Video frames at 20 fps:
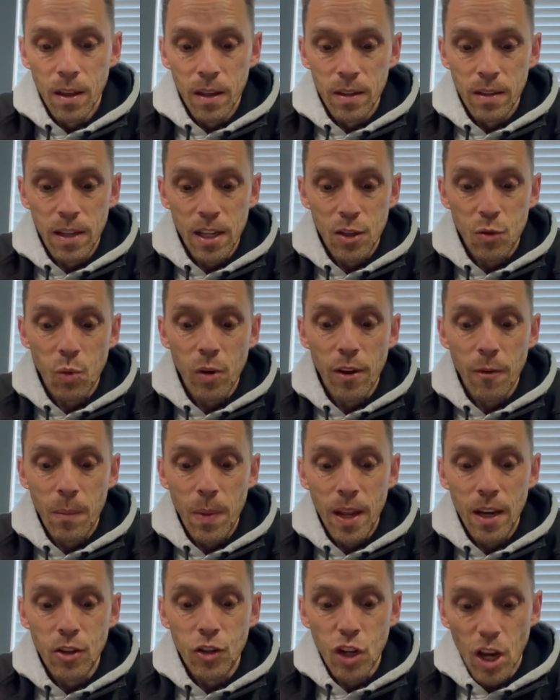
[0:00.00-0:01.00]
since we have
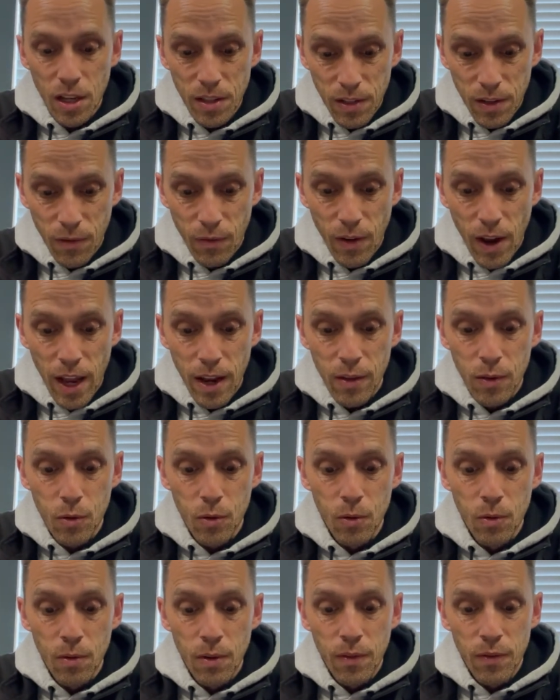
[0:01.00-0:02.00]
been justified
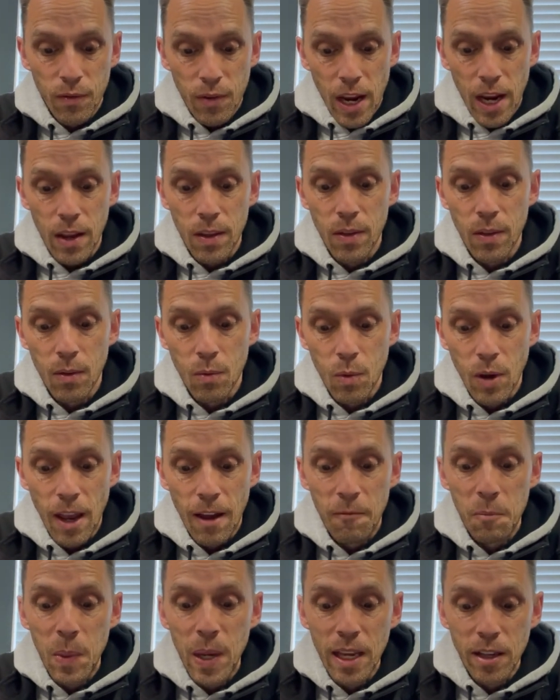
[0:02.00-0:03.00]
through faith, we
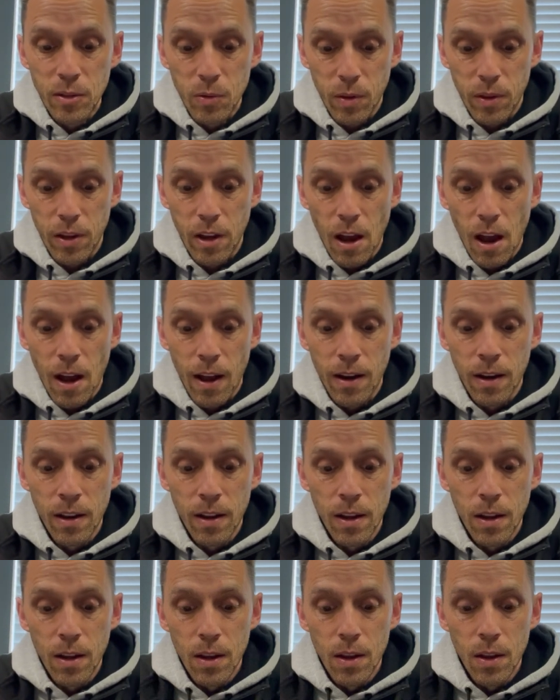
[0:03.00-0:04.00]
have peace with God
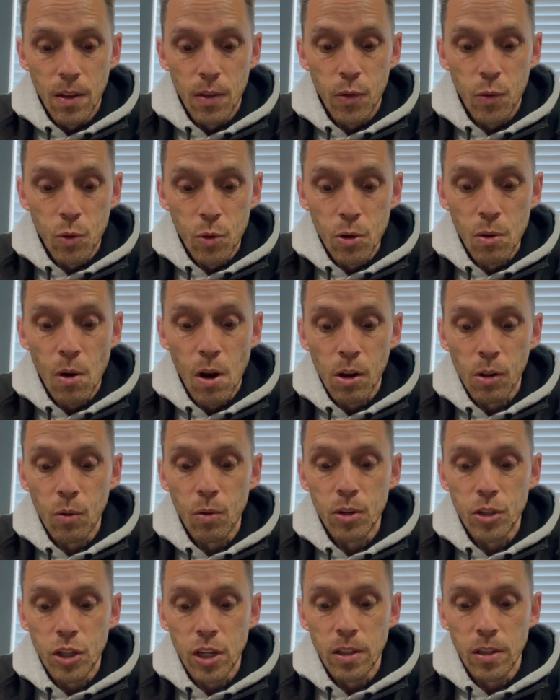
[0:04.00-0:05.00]
through our
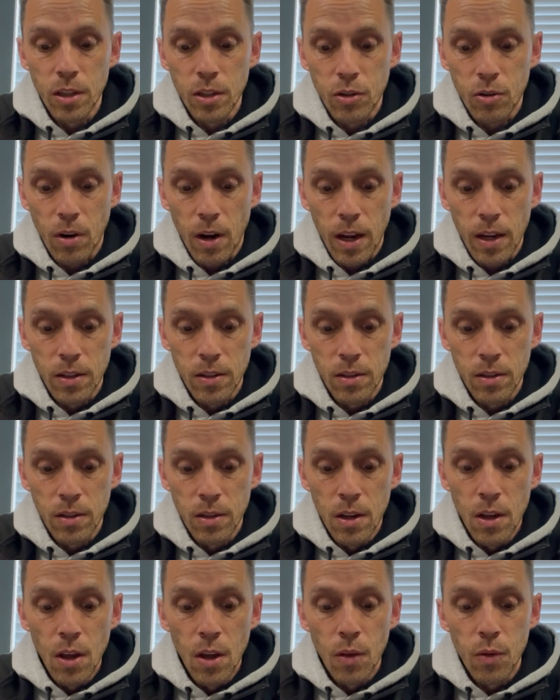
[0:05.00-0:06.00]
Lord Jesus Christ
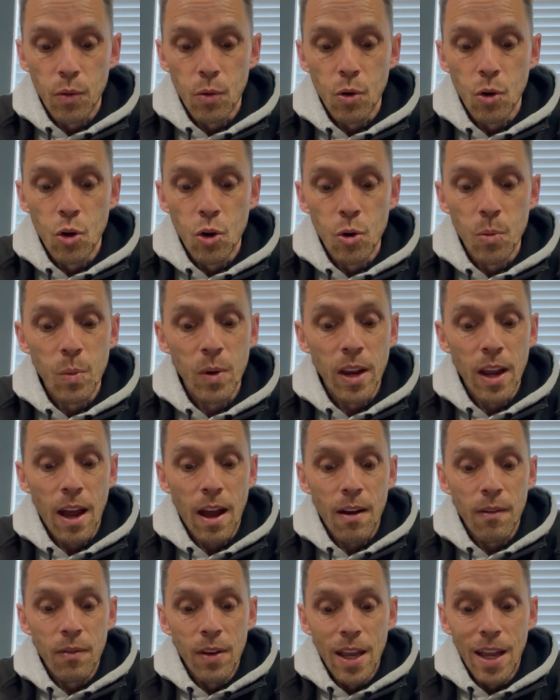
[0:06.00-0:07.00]
through whom we
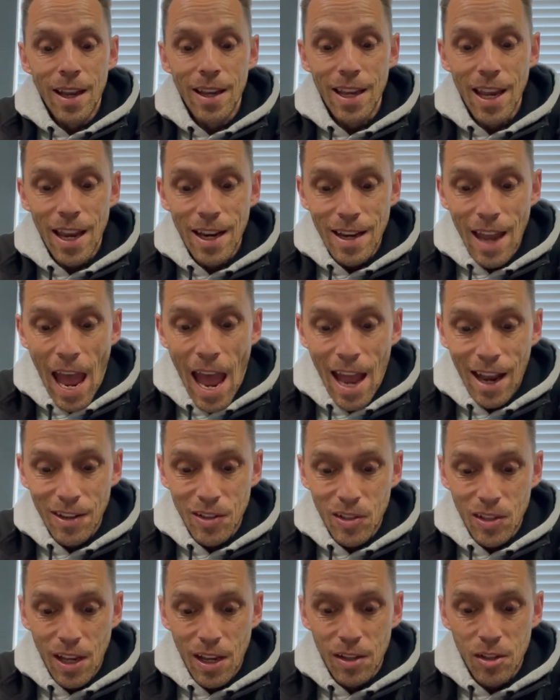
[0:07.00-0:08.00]
have gained
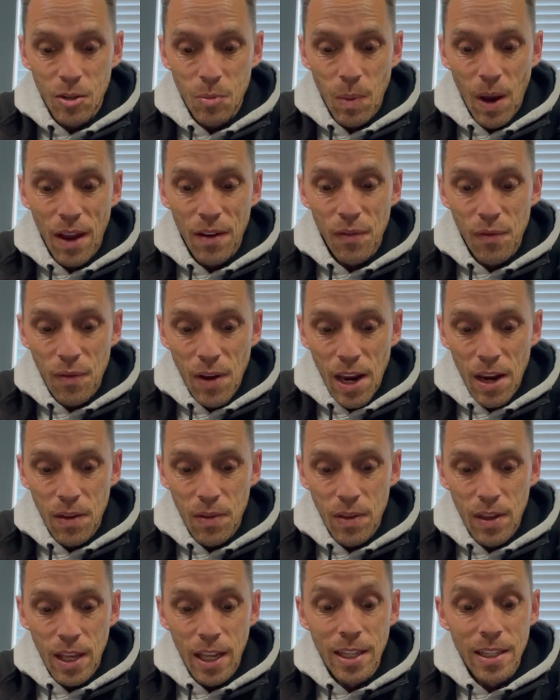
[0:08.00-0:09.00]
access by
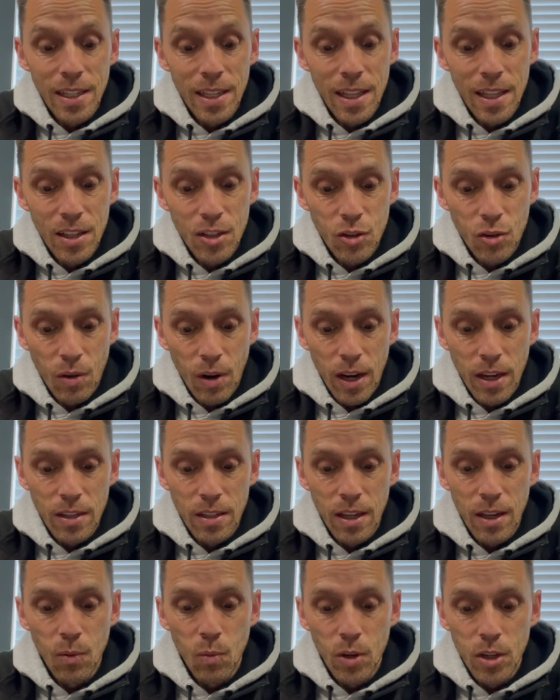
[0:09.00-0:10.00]
faith into this grace
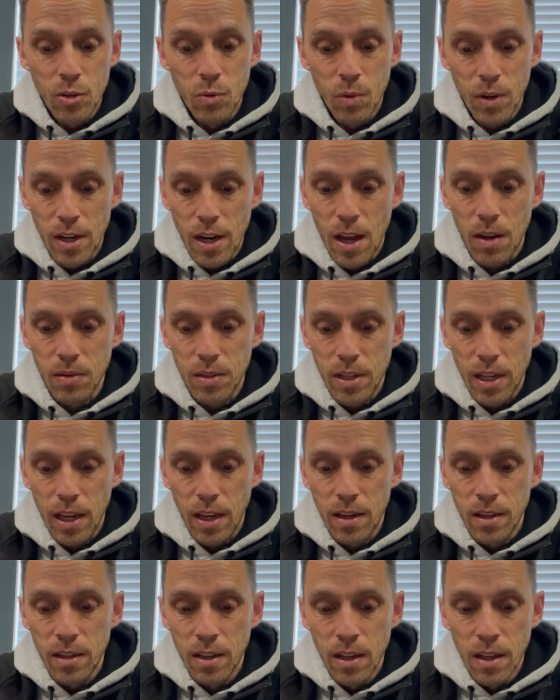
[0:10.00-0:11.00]
in which we now
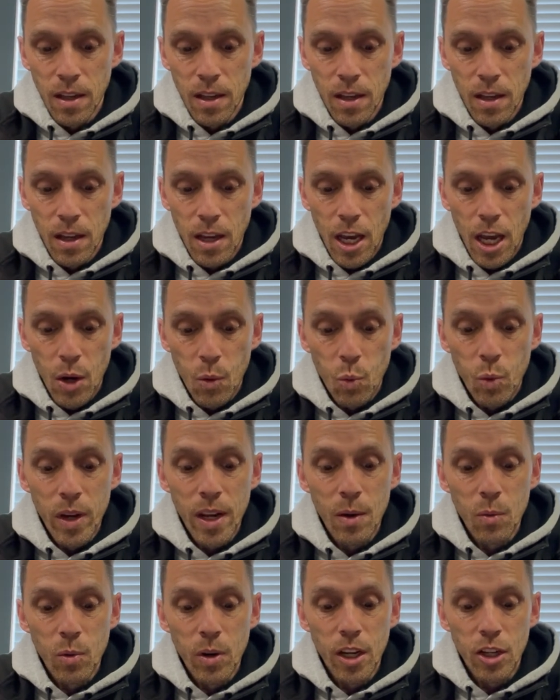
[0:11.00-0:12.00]
stand. And
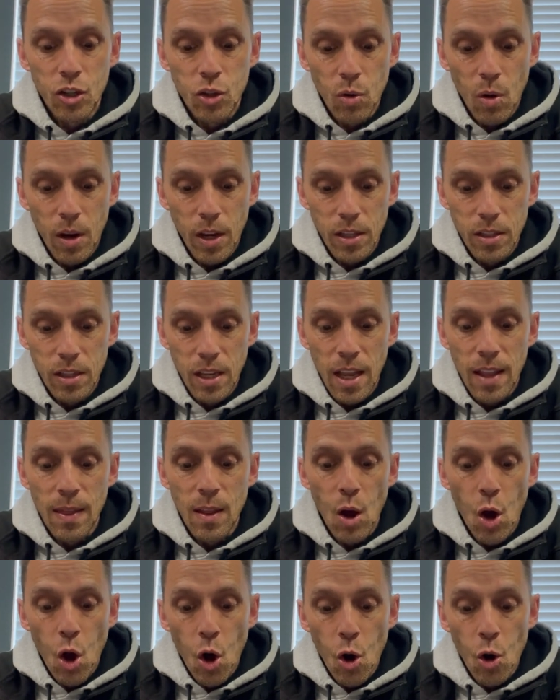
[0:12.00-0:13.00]
we rejoice in
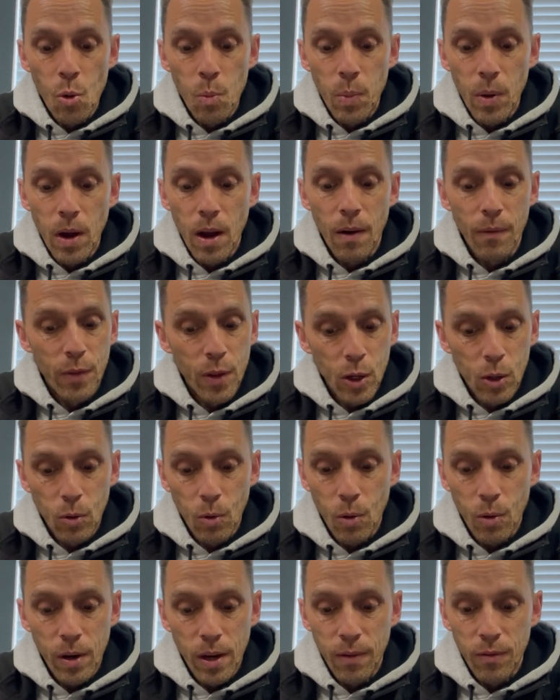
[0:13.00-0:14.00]
the hope of the
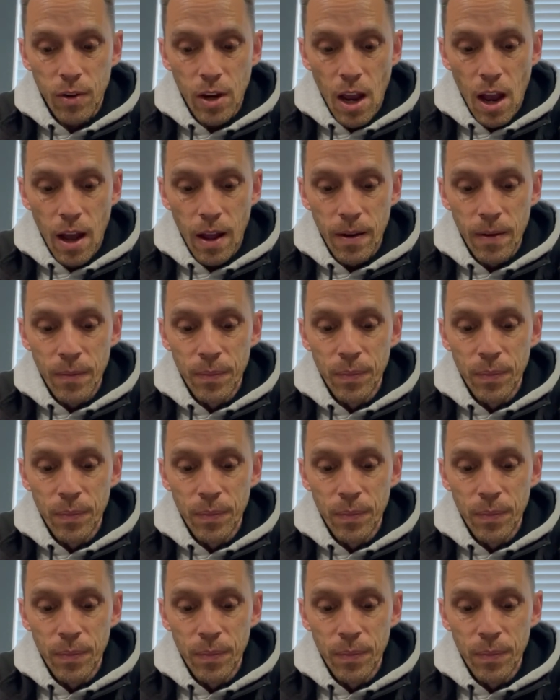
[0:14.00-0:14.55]
glory of God.